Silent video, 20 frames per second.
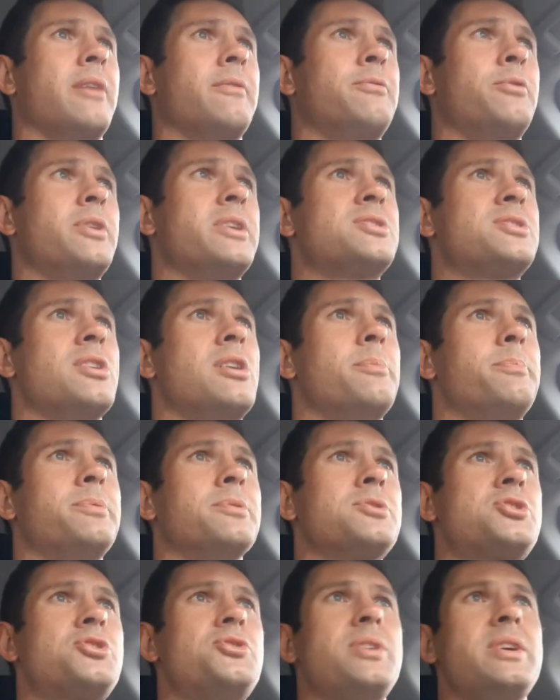For
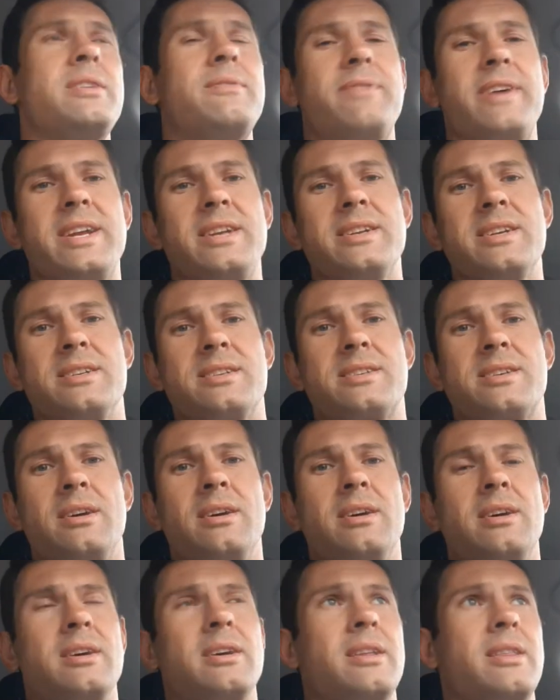example, street vendors.
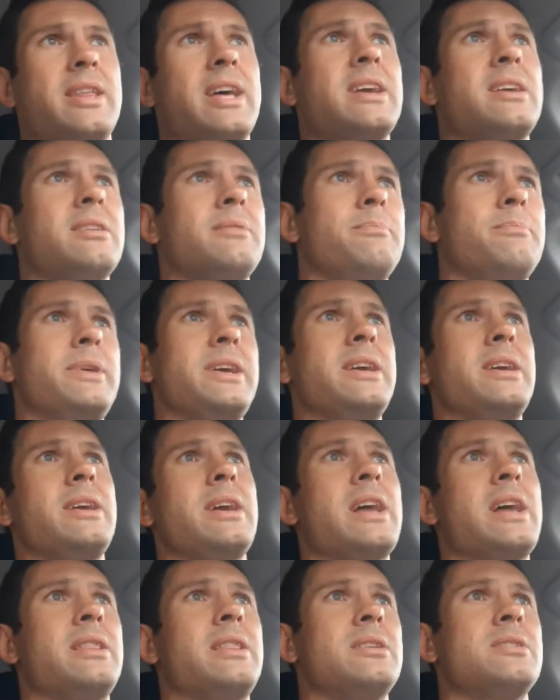They can
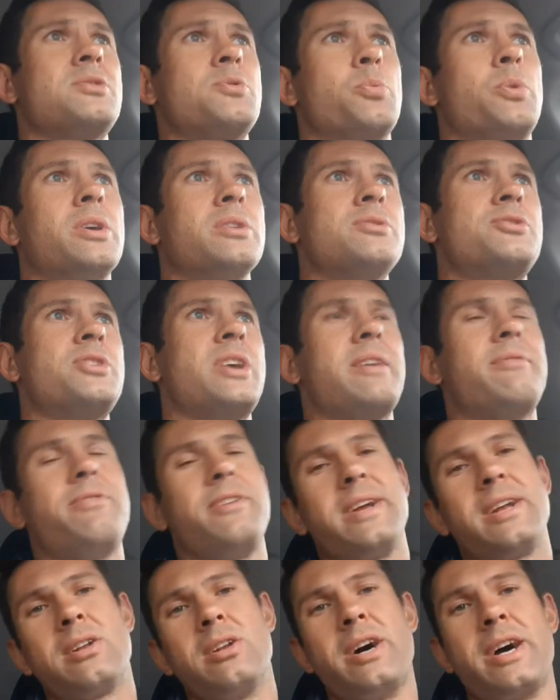be at this one
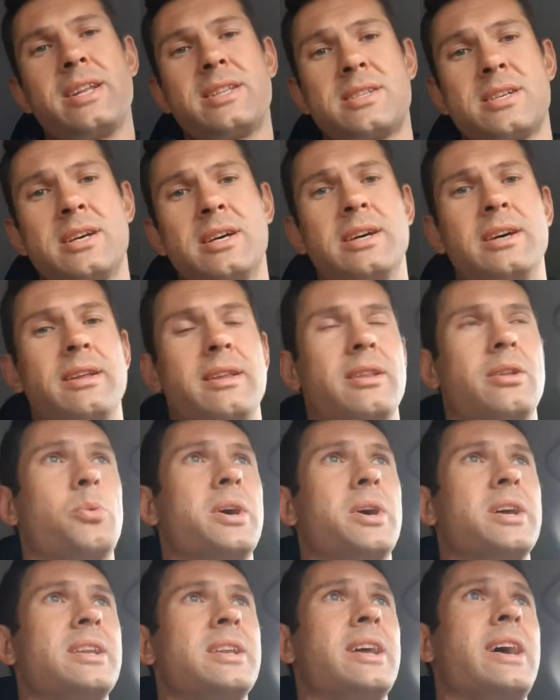traffic light the
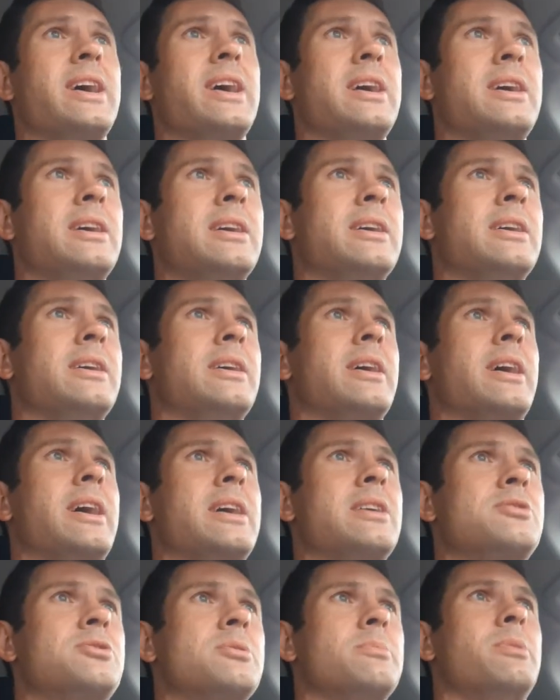one day,
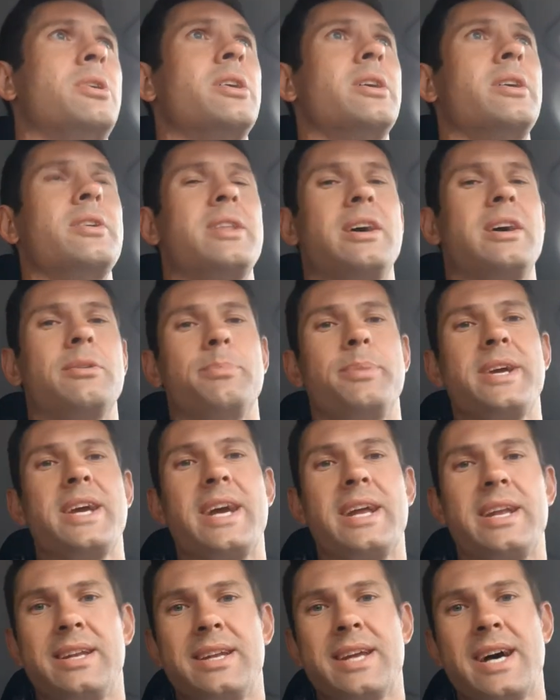and tomorrow they'll
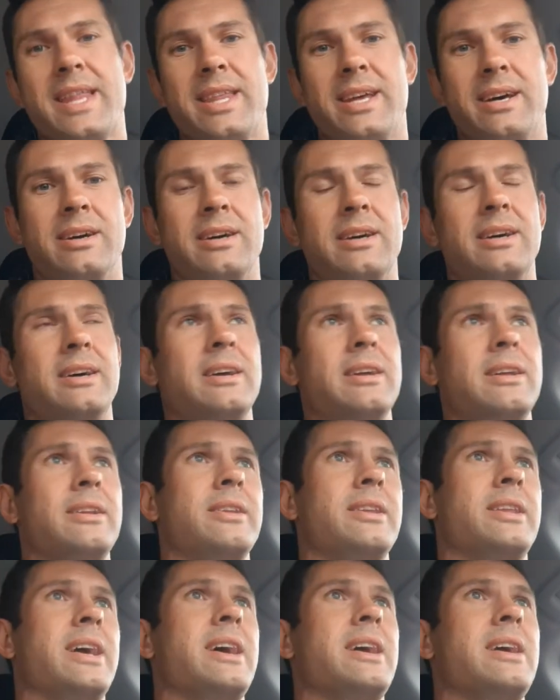be at another.
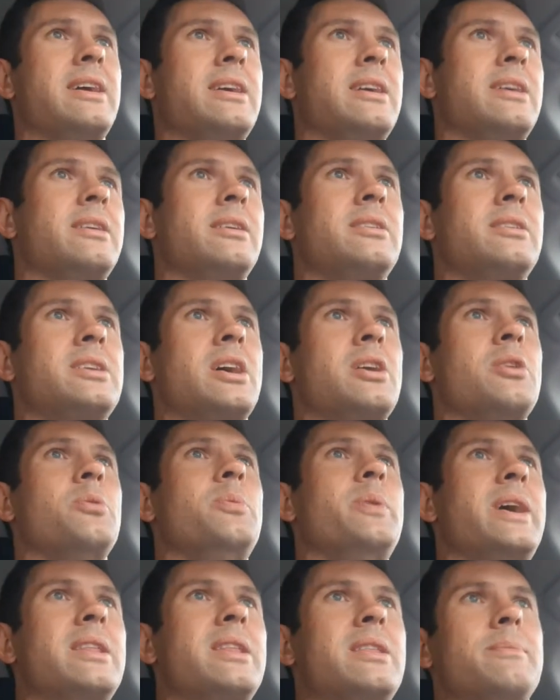They go
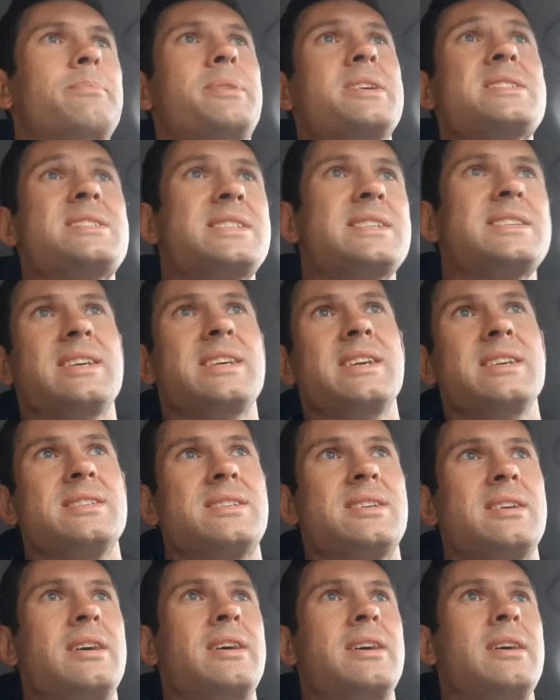where the business
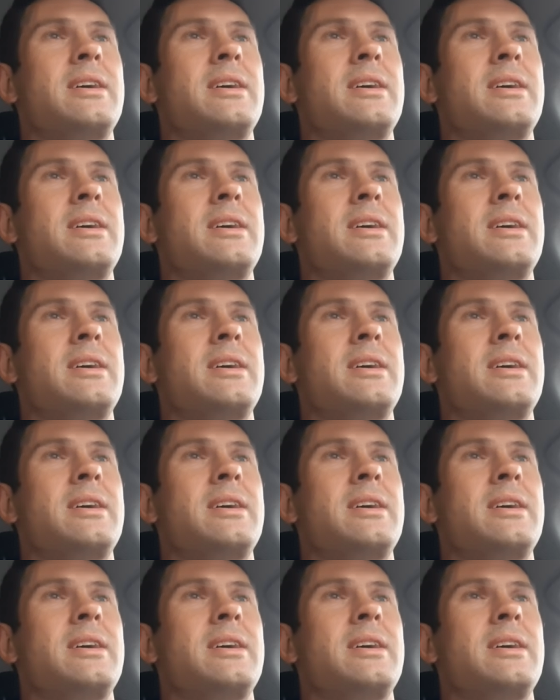is.